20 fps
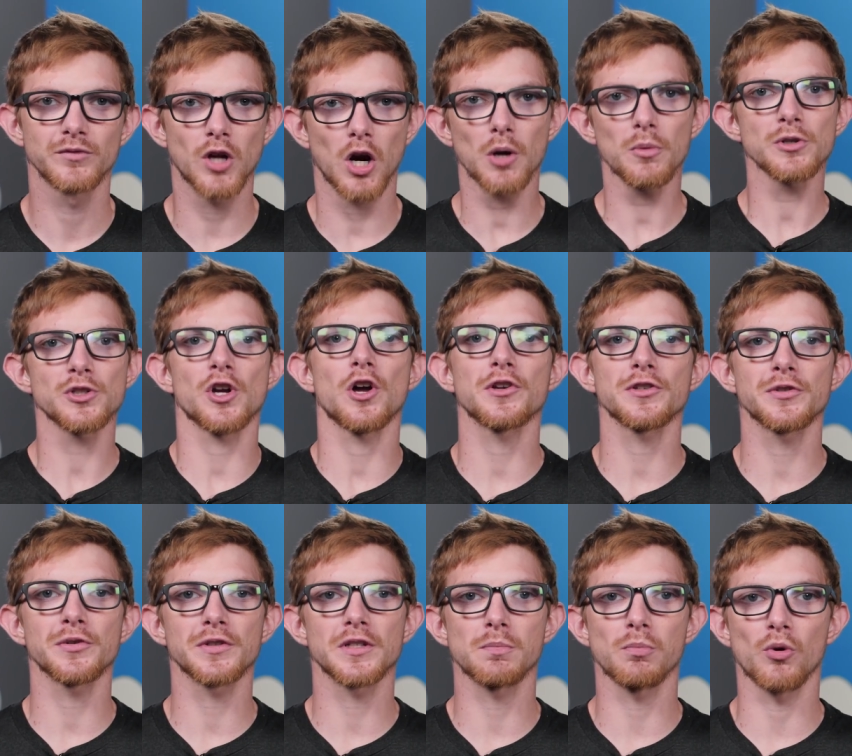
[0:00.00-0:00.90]
Garwicz
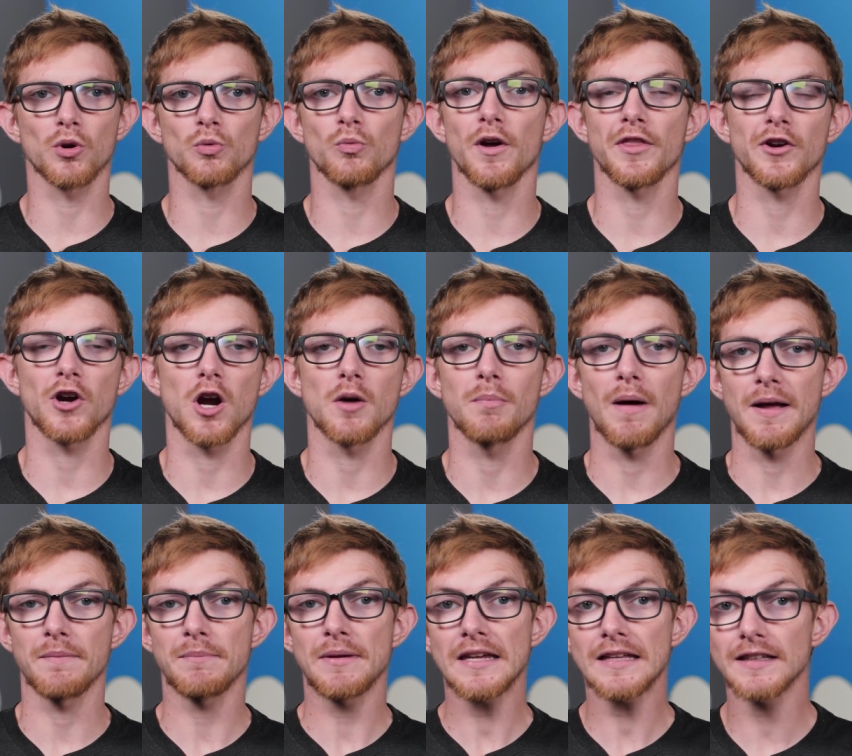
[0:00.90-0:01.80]
also explored whether our
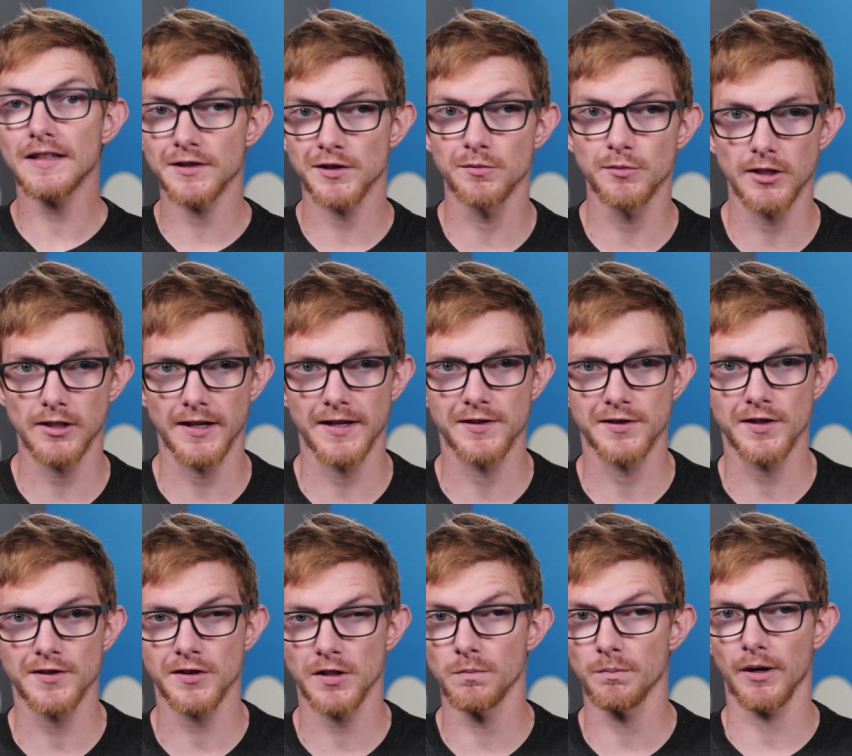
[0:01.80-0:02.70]
bipedalism delays
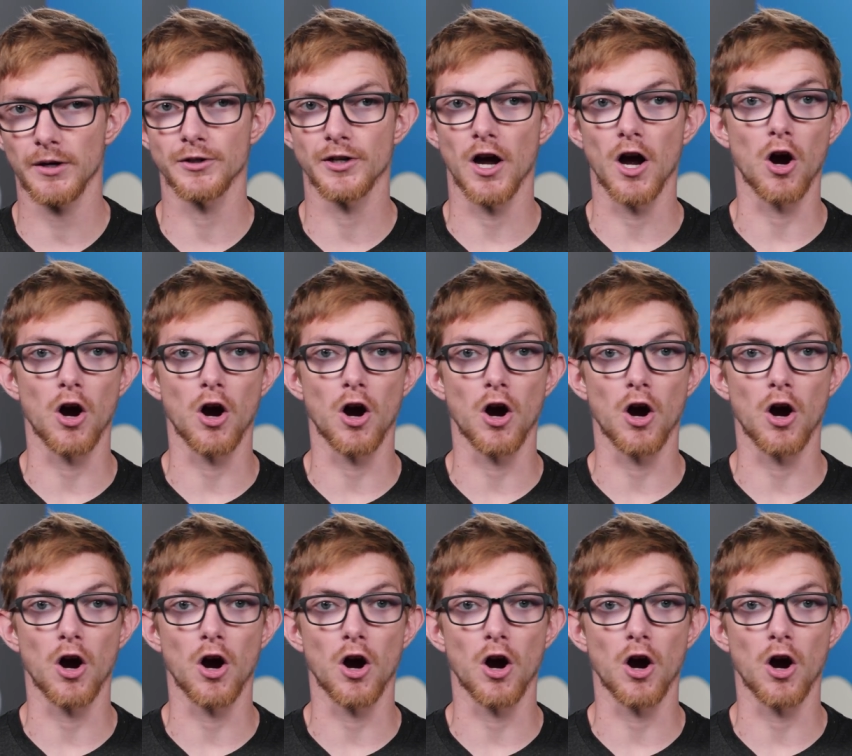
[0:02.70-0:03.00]
us compared to